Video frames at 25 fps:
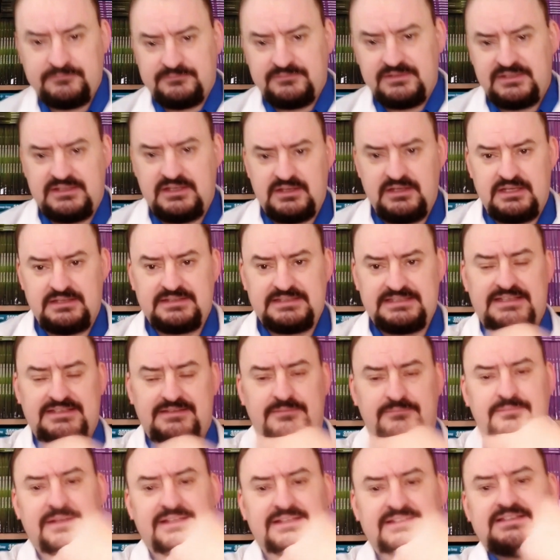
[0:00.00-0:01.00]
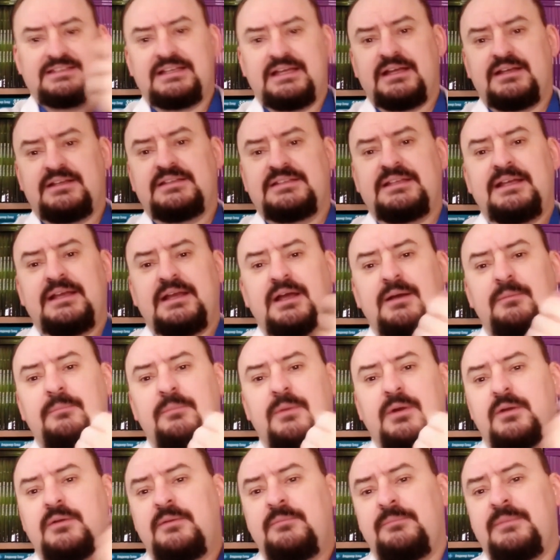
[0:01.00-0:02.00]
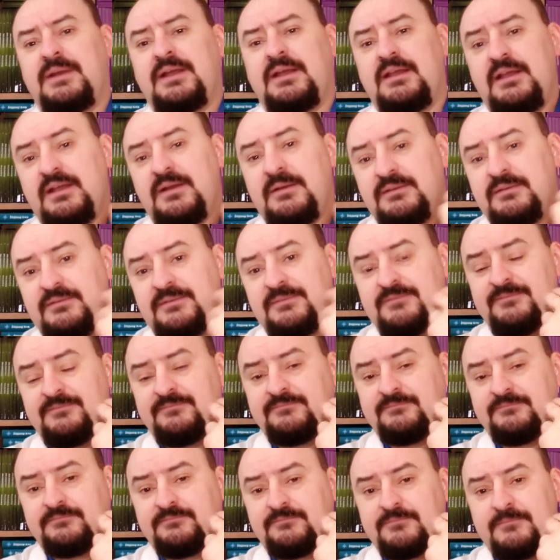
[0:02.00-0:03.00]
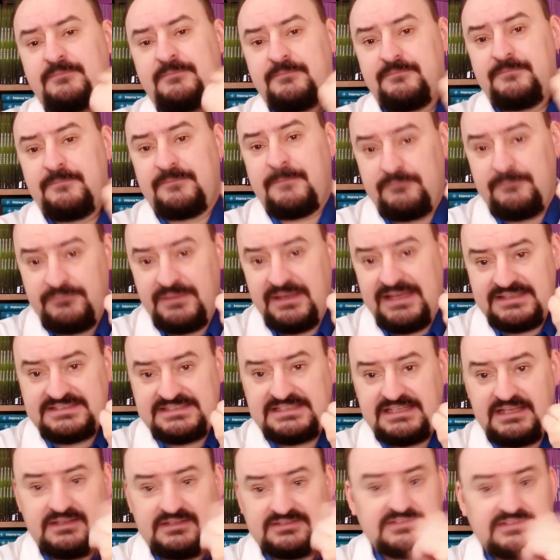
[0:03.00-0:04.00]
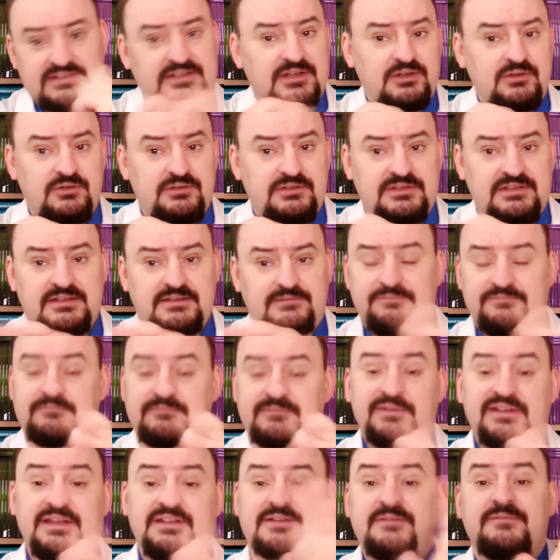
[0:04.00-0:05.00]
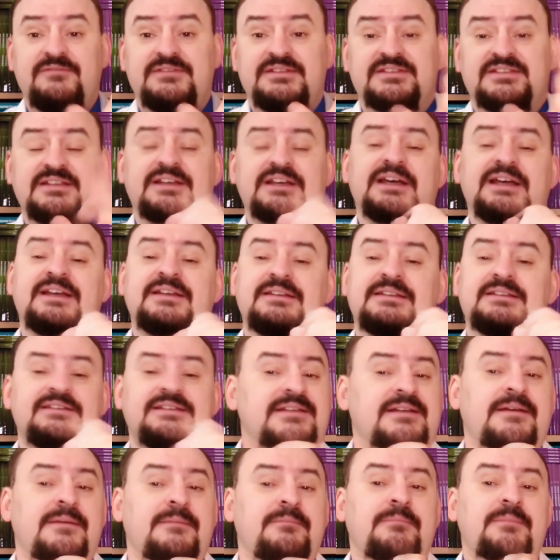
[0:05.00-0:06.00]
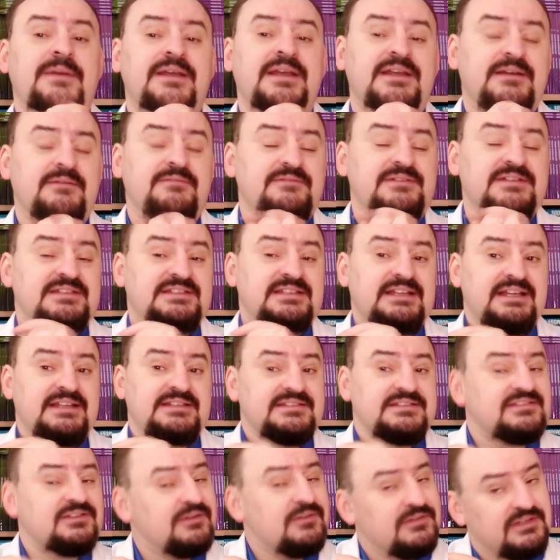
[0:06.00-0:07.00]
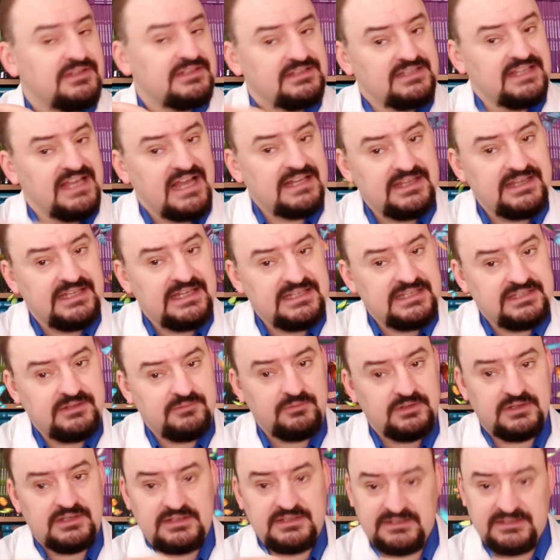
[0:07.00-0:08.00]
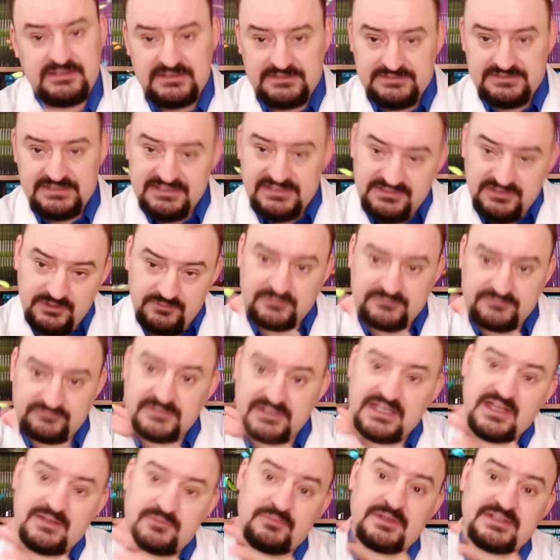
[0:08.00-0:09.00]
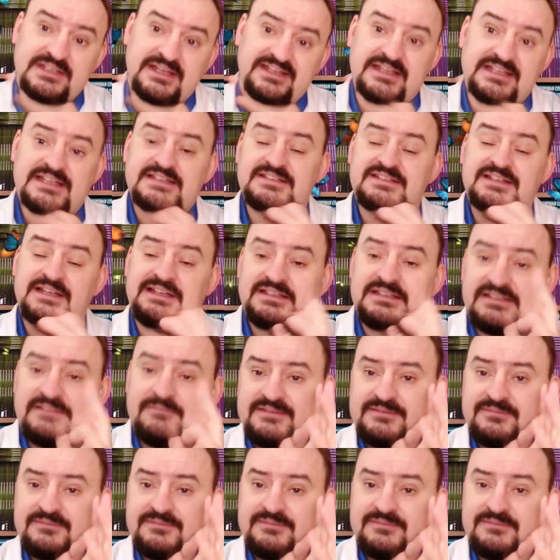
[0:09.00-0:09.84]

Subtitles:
There are these B cells in our bone marrow. B cells don't. B lymphocytes. B lymphocytes don't attack anyone. They don't fight with anything.